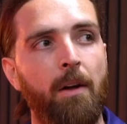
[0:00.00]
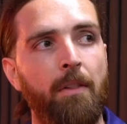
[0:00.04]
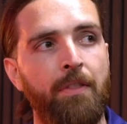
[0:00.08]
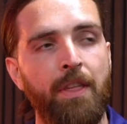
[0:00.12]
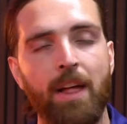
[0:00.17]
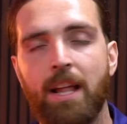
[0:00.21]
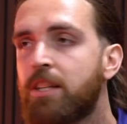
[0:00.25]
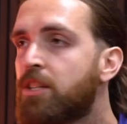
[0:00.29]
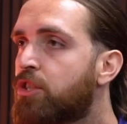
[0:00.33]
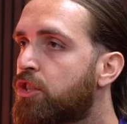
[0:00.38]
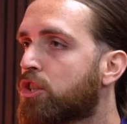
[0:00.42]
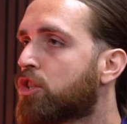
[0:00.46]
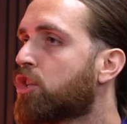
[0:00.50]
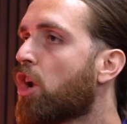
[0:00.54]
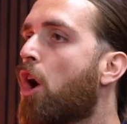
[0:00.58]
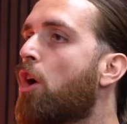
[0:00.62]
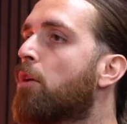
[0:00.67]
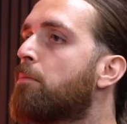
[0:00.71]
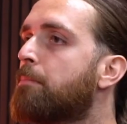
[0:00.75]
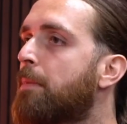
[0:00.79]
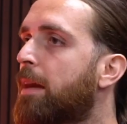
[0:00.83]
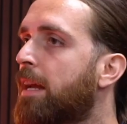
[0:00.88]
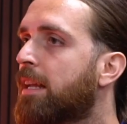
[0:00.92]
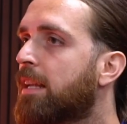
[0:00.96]
then just
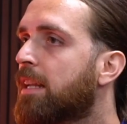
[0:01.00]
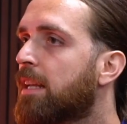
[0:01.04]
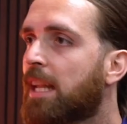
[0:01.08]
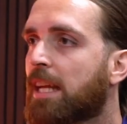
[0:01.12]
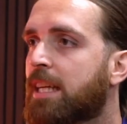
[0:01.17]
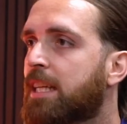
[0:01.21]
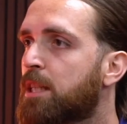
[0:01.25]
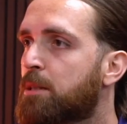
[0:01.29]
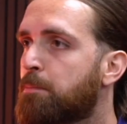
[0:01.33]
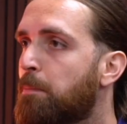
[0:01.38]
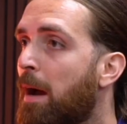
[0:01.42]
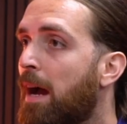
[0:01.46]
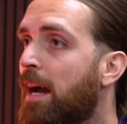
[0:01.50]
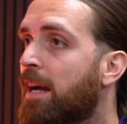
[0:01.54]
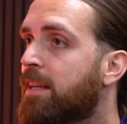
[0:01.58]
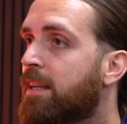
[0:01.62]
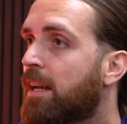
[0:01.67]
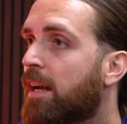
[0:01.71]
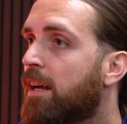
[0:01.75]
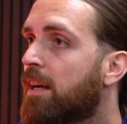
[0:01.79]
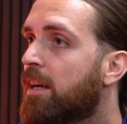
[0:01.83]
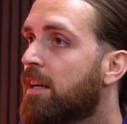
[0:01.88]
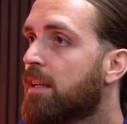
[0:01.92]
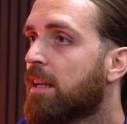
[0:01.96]
on me, like a
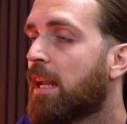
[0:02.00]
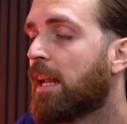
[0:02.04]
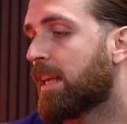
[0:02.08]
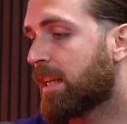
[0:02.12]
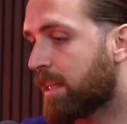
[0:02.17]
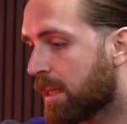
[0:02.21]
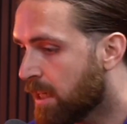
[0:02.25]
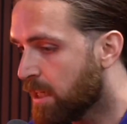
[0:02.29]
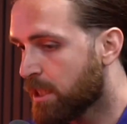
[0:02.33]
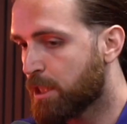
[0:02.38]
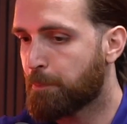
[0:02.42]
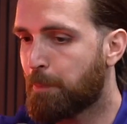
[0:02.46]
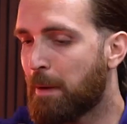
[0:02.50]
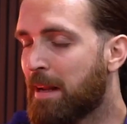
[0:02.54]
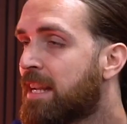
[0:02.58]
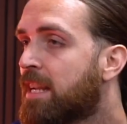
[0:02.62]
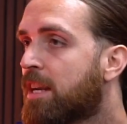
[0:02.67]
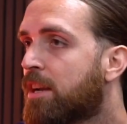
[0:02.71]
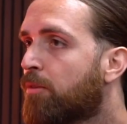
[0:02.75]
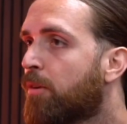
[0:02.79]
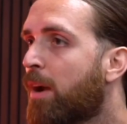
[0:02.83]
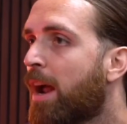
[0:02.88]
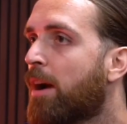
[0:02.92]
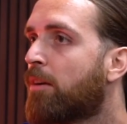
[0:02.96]
spider. Like, spinning
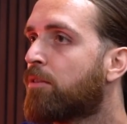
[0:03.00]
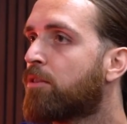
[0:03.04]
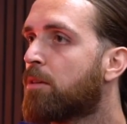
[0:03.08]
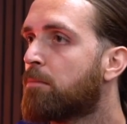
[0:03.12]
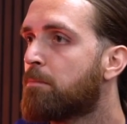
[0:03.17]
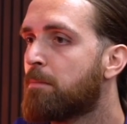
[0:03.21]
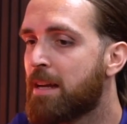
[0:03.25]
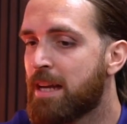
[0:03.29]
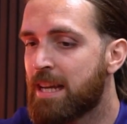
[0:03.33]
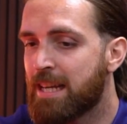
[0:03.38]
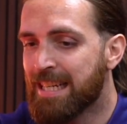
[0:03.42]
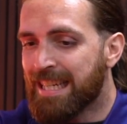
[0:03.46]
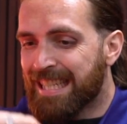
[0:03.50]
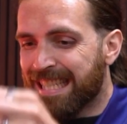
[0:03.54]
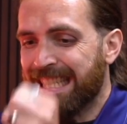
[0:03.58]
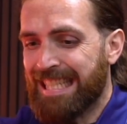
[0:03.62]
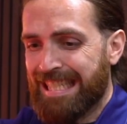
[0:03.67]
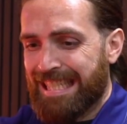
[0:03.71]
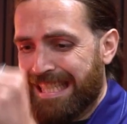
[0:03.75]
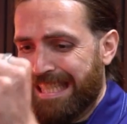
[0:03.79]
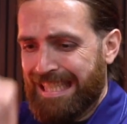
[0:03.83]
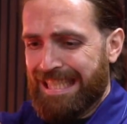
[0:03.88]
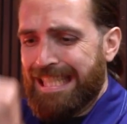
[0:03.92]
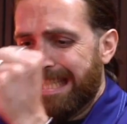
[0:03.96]
around on me.
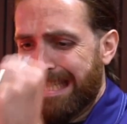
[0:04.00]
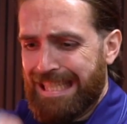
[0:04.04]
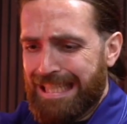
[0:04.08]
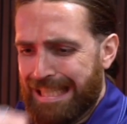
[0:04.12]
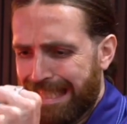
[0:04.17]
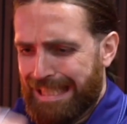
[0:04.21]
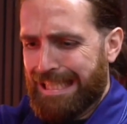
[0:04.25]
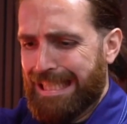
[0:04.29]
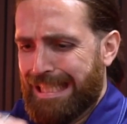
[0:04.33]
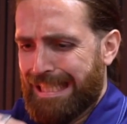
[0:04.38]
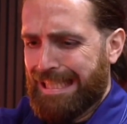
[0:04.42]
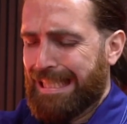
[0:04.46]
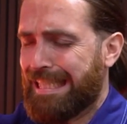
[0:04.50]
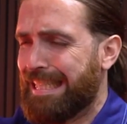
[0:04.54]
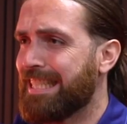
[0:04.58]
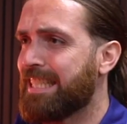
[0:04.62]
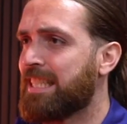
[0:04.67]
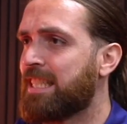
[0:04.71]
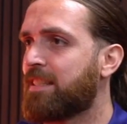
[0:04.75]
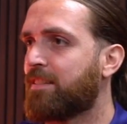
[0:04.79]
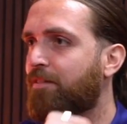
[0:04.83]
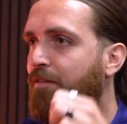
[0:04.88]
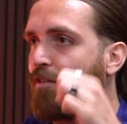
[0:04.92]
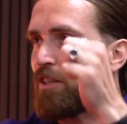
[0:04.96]

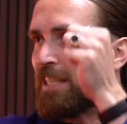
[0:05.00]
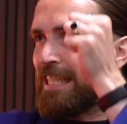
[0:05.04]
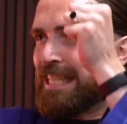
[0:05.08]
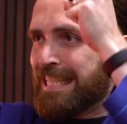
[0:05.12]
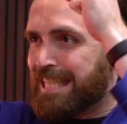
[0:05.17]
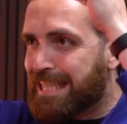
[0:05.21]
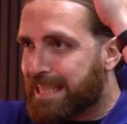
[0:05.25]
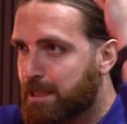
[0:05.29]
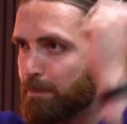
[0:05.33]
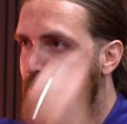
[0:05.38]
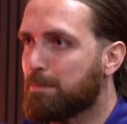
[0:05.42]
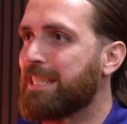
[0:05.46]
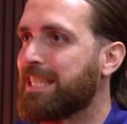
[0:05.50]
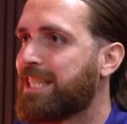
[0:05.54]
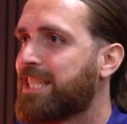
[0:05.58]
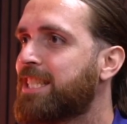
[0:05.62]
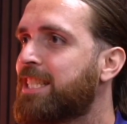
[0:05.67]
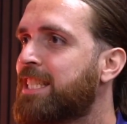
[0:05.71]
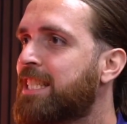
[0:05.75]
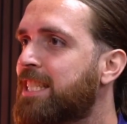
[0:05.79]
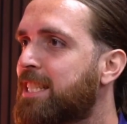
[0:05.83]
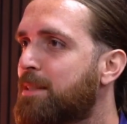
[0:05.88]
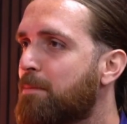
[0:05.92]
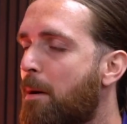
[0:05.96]
Like, fucking
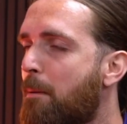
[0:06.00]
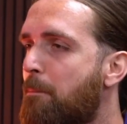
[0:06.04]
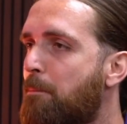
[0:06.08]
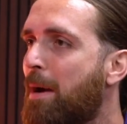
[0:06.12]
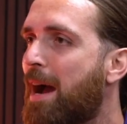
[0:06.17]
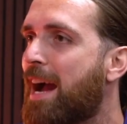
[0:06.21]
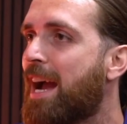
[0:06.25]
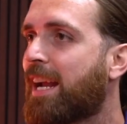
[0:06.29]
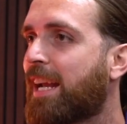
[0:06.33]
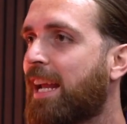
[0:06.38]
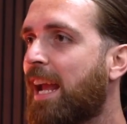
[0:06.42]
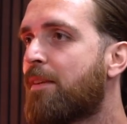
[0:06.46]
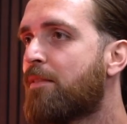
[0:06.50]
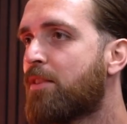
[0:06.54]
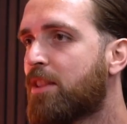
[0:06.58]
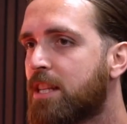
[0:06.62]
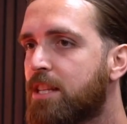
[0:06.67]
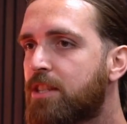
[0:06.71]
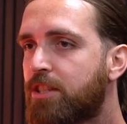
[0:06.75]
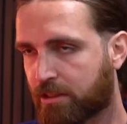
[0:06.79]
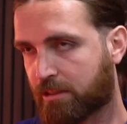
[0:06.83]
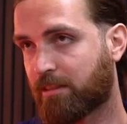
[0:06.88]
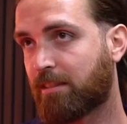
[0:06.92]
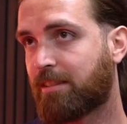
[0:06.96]
smashing into my back. Really?
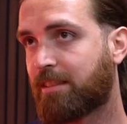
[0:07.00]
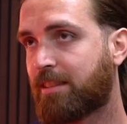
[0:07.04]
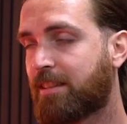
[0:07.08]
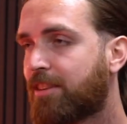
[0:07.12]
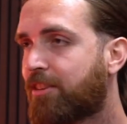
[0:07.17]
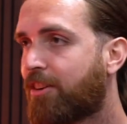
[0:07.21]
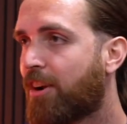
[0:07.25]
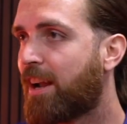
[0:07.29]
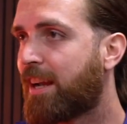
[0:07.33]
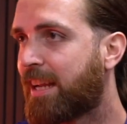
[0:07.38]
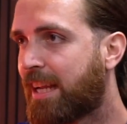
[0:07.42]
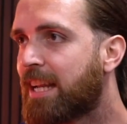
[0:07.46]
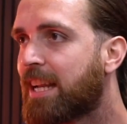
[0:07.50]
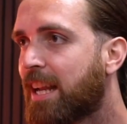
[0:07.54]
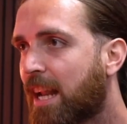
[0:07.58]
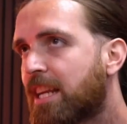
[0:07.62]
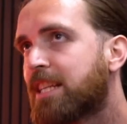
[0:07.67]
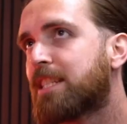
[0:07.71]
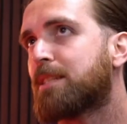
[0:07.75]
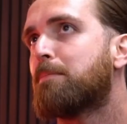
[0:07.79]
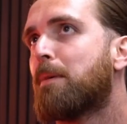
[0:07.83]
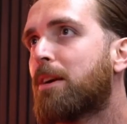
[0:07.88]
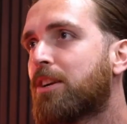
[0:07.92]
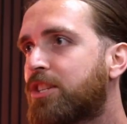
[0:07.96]
Everything's cracking, like,
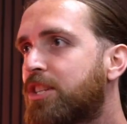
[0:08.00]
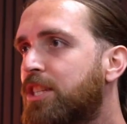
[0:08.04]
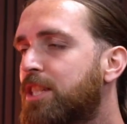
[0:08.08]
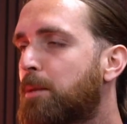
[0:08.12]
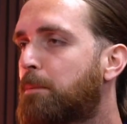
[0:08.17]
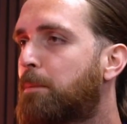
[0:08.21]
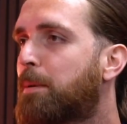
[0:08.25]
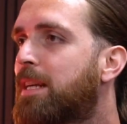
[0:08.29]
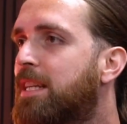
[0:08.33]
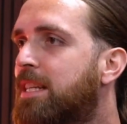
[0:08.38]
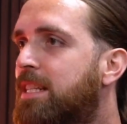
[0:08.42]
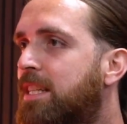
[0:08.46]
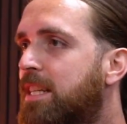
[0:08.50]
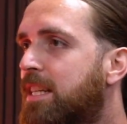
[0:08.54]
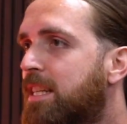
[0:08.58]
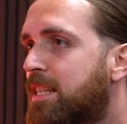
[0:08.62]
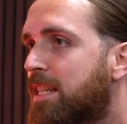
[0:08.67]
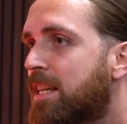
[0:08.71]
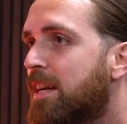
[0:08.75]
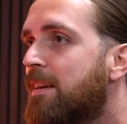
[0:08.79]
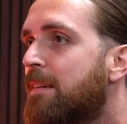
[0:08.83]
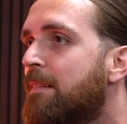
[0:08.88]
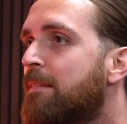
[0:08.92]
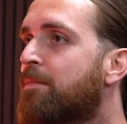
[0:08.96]
smashing to pieces.
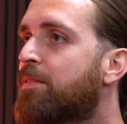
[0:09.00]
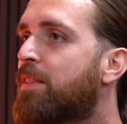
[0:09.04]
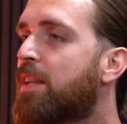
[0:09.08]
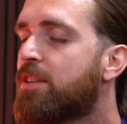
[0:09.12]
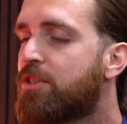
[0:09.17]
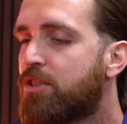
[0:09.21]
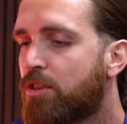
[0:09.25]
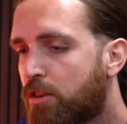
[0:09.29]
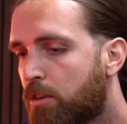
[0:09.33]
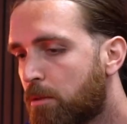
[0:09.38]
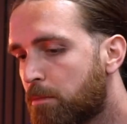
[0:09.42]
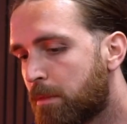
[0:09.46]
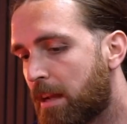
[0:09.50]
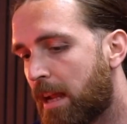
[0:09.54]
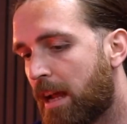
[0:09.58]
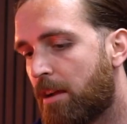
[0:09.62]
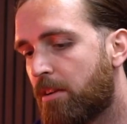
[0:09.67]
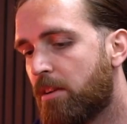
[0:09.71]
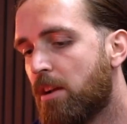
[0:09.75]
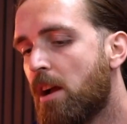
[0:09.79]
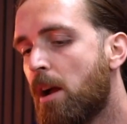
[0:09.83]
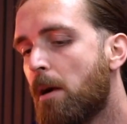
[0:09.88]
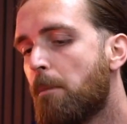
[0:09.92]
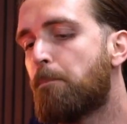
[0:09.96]
Then she'll come
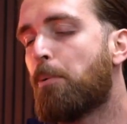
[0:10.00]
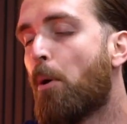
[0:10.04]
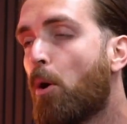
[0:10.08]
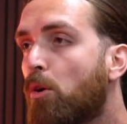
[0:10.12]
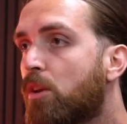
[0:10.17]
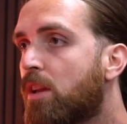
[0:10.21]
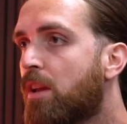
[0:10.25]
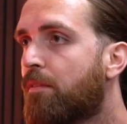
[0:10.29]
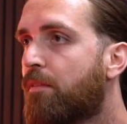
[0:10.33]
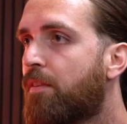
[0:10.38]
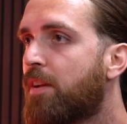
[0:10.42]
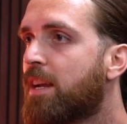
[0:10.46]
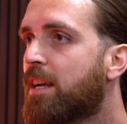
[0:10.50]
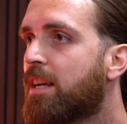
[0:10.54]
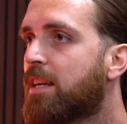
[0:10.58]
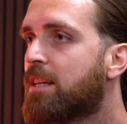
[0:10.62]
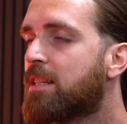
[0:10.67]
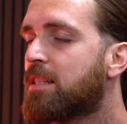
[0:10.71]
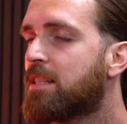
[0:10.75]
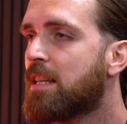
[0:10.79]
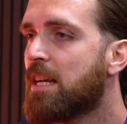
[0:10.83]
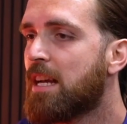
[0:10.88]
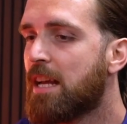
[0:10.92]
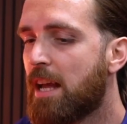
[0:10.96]
down, pull your
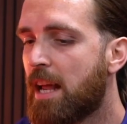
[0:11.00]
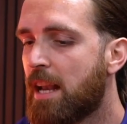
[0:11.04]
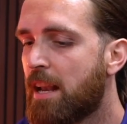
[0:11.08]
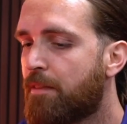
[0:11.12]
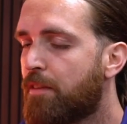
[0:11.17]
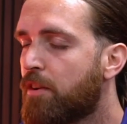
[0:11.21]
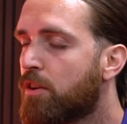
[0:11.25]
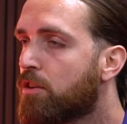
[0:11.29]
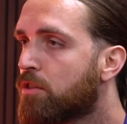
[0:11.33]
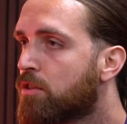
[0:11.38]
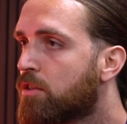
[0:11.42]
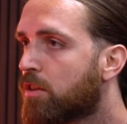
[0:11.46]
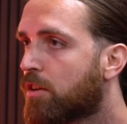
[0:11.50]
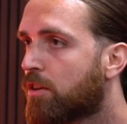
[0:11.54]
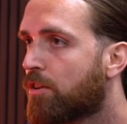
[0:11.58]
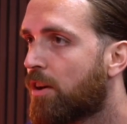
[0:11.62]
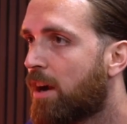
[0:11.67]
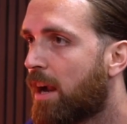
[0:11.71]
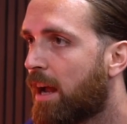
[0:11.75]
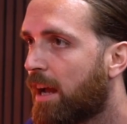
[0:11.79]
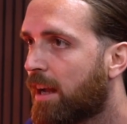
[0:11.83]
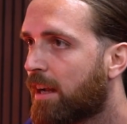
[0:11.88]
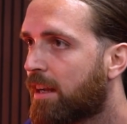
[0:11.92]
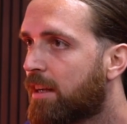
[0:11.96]
fingers, and if it doesn't
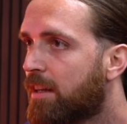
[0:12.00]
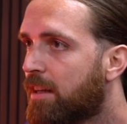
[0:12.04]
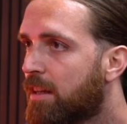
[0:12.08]
crack,